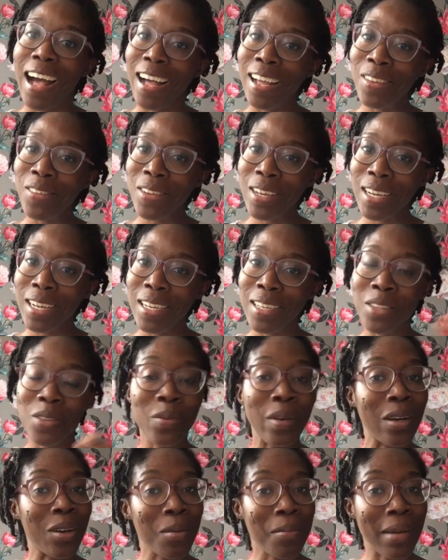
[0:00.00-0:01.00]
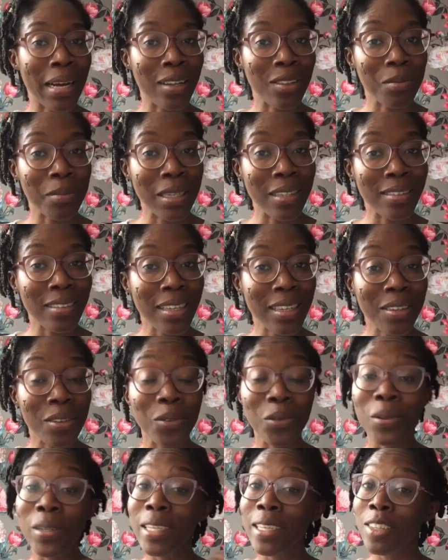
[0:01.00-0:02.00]
Hi you guys, welcome back to my
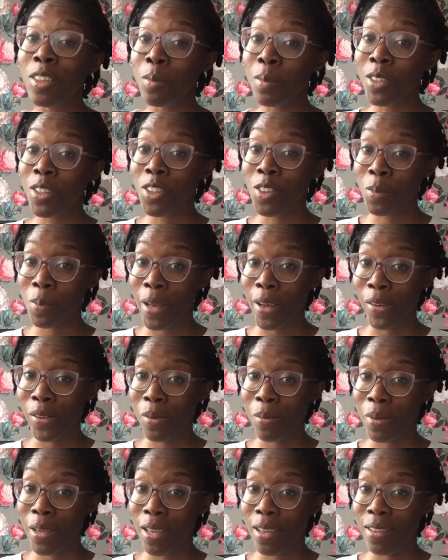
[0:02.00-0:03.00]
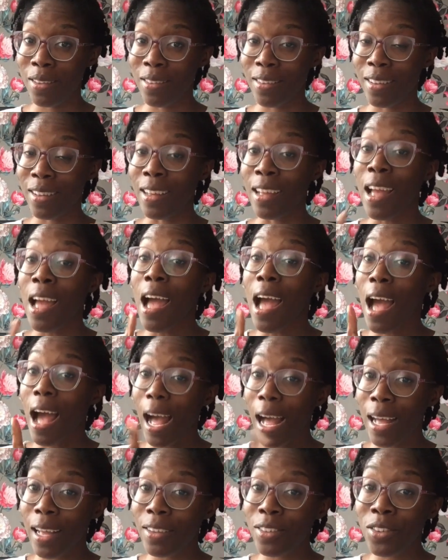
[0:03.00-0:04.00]
channel. It's Mrs. Buitenbeentje.
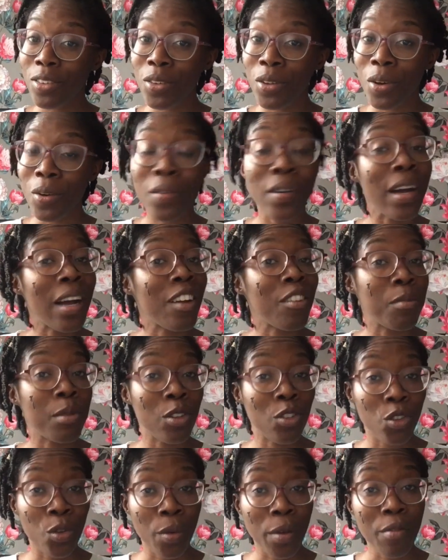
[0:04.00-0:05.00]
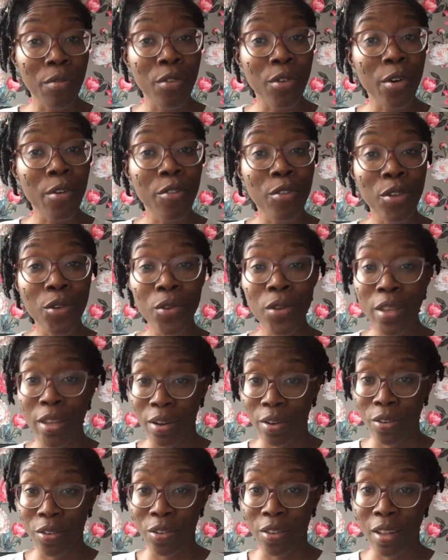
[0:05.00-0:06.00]
As you know, I've been sewing for a few
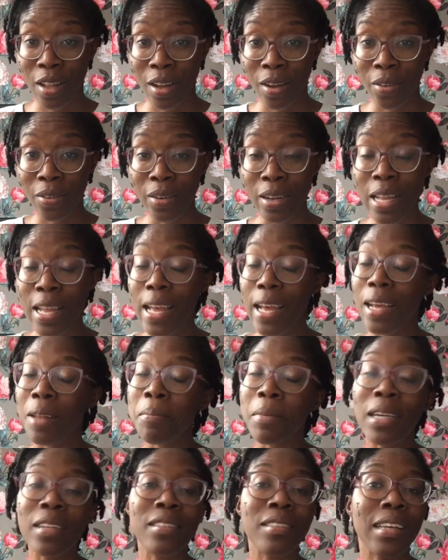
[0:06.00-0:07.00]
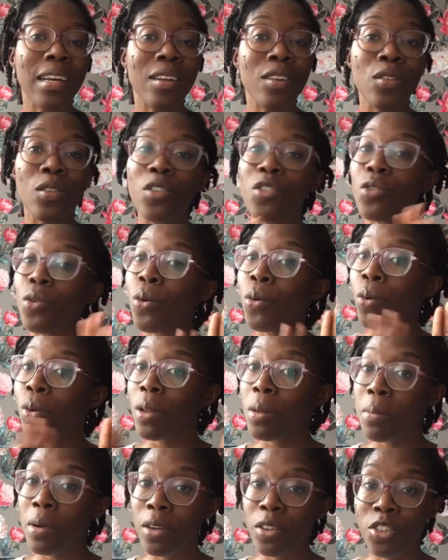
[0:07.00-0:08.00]
years now, and my channel is all
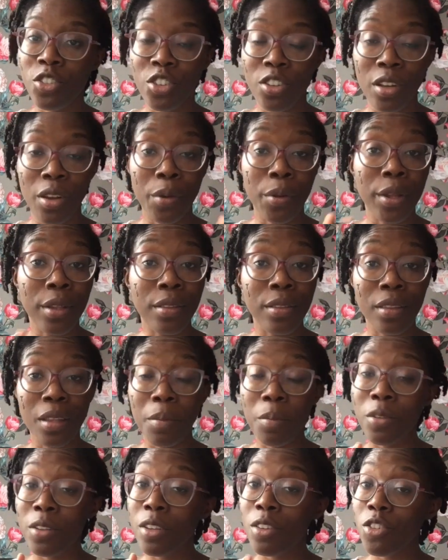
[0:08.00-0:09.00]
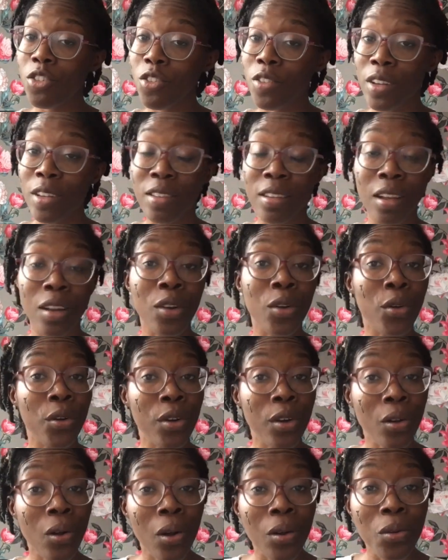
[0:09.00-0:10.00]
about sharing tips and tricks I
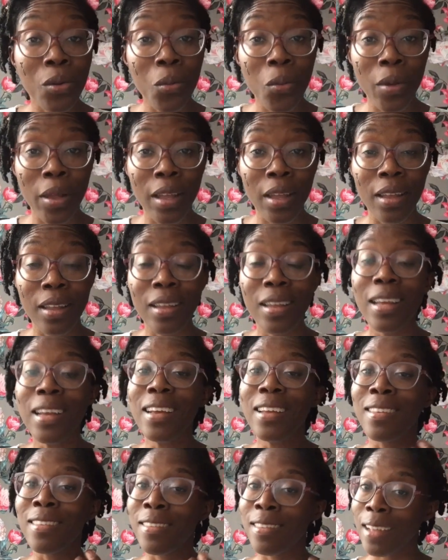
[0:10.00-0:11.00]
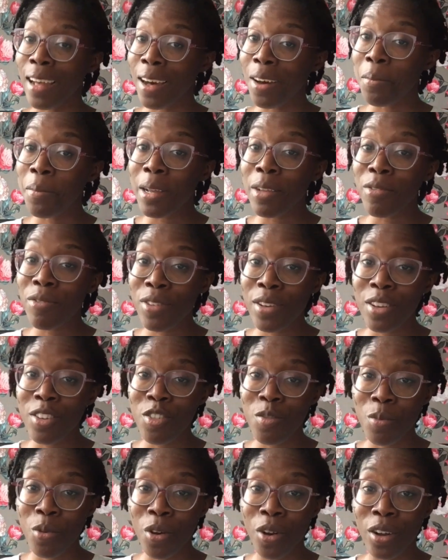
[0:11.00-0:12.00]
learn along the way, style my
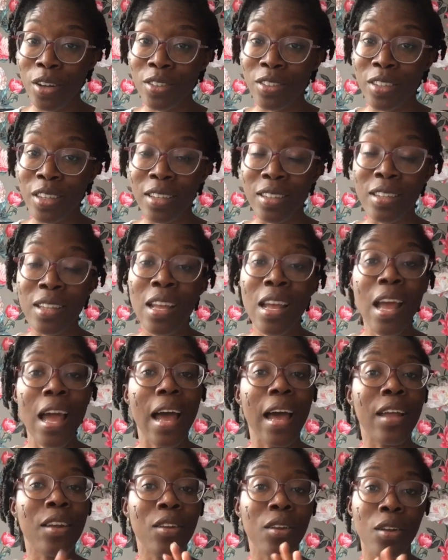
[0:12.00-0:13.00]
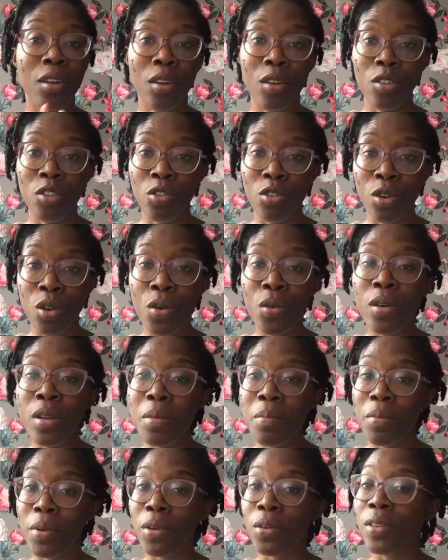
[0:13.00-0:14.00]
finished project, and slowly
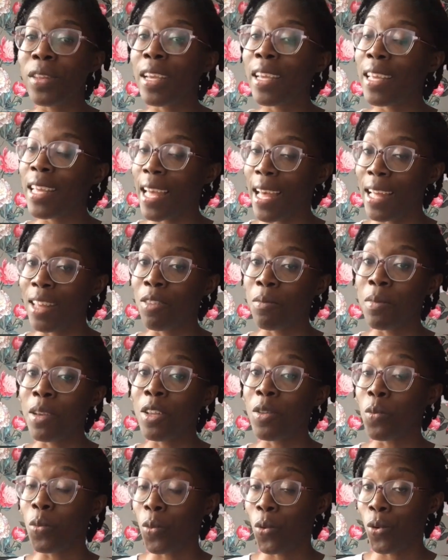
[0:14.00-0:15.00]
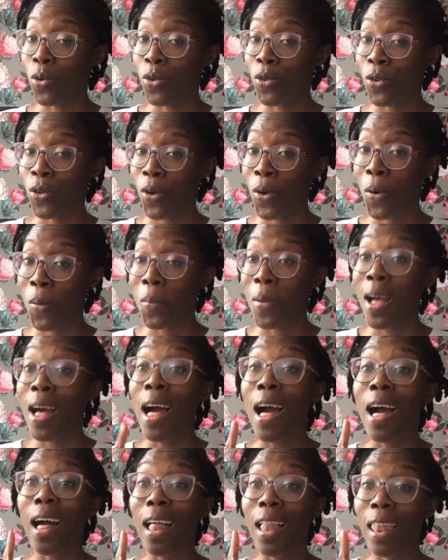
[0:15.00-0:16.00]
build a handmade wardrobe.
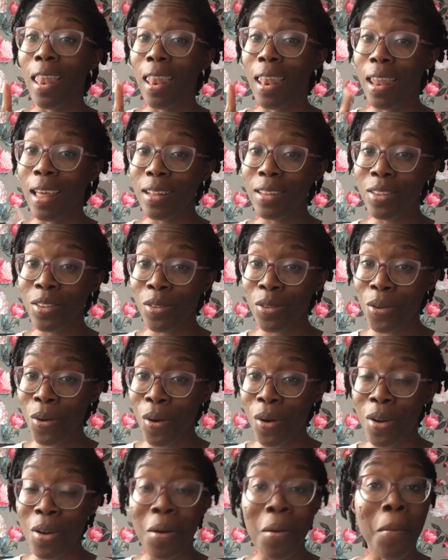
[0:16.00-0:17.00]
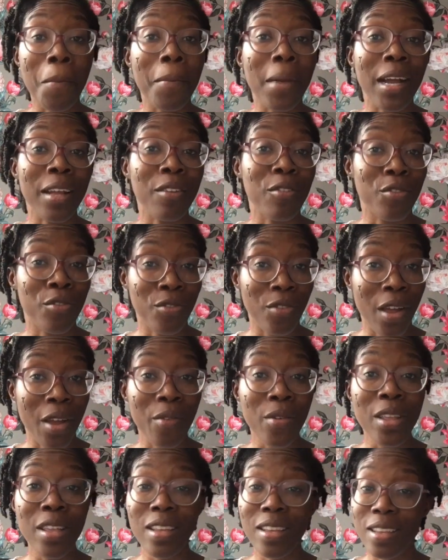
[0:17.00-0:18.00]
Let's talk my
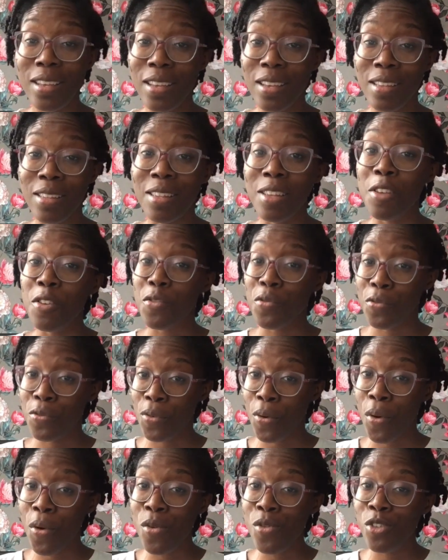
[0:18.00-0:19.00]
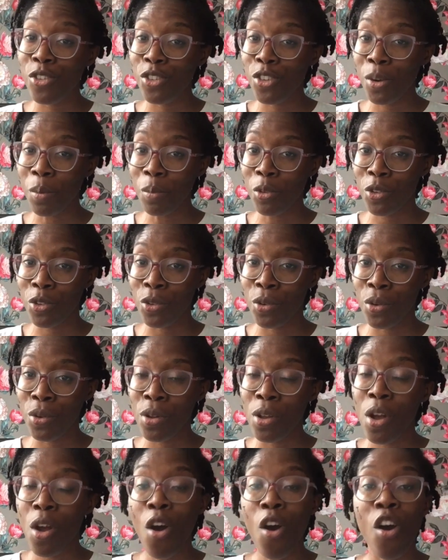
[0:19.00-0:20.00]
very easy Vogue jumpsuit
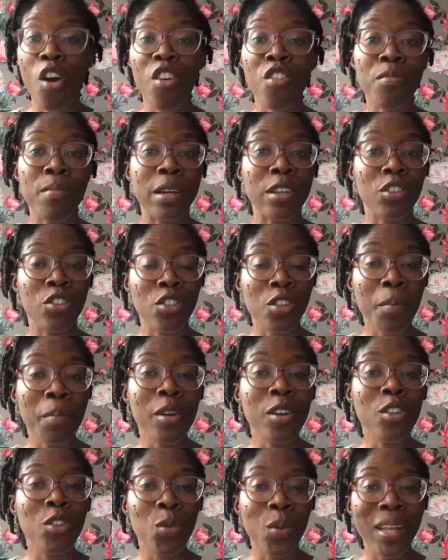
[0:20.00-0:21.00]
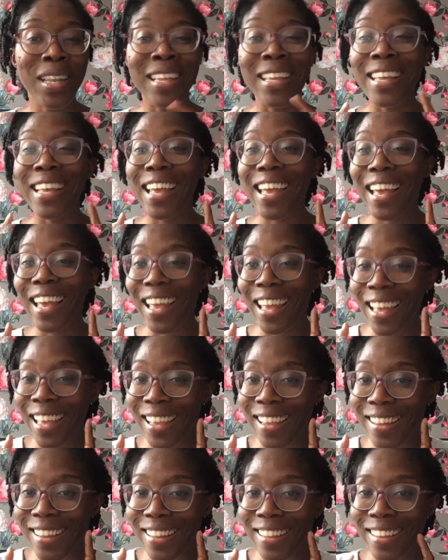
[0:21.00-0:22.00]
of my summer
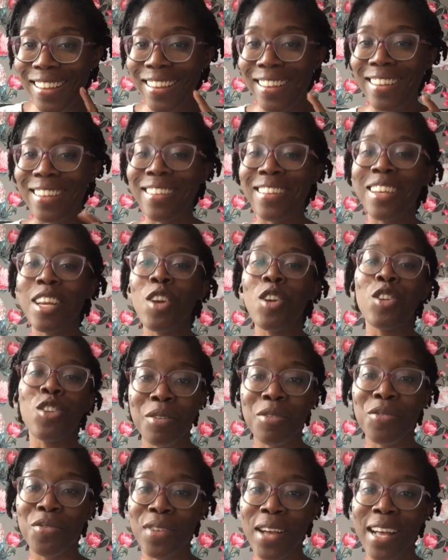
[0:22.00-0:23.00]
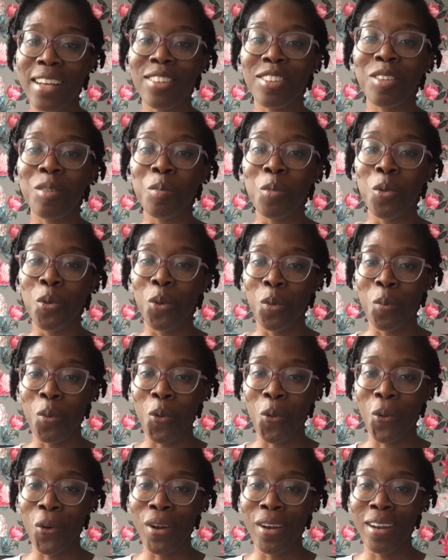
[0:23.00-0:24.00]
2018 fashion mood
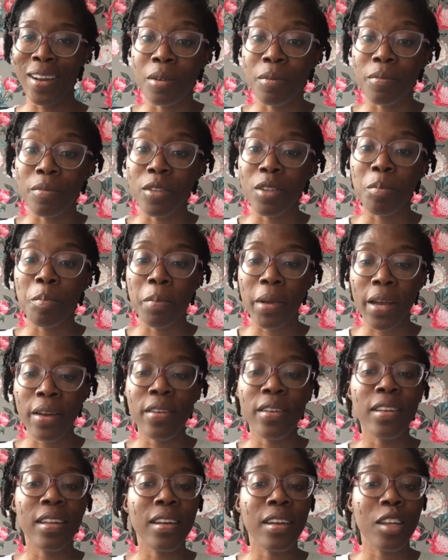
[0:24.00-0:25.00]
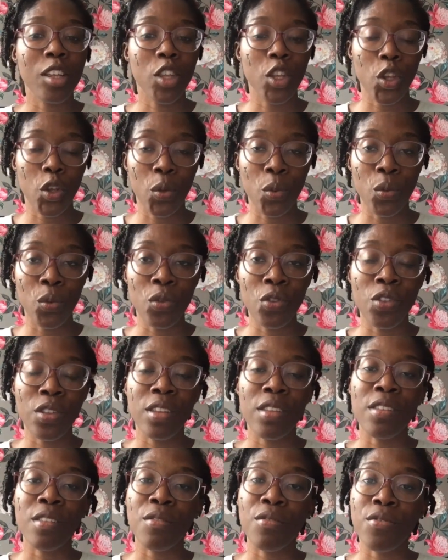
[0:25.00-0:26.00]
board. The pattern that I use
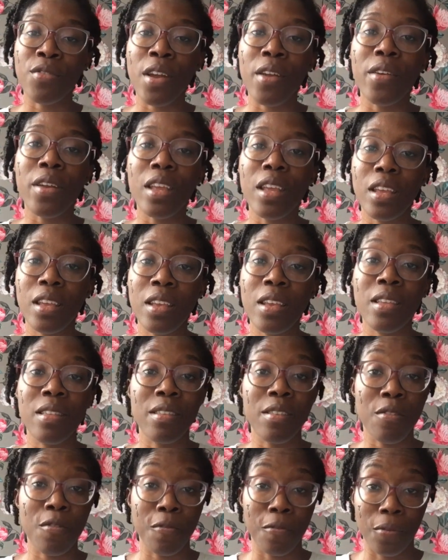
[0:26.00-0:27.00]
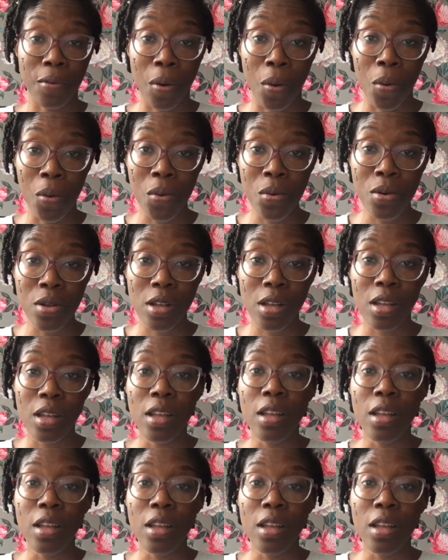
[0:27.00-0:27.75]
is a very easy Vogue,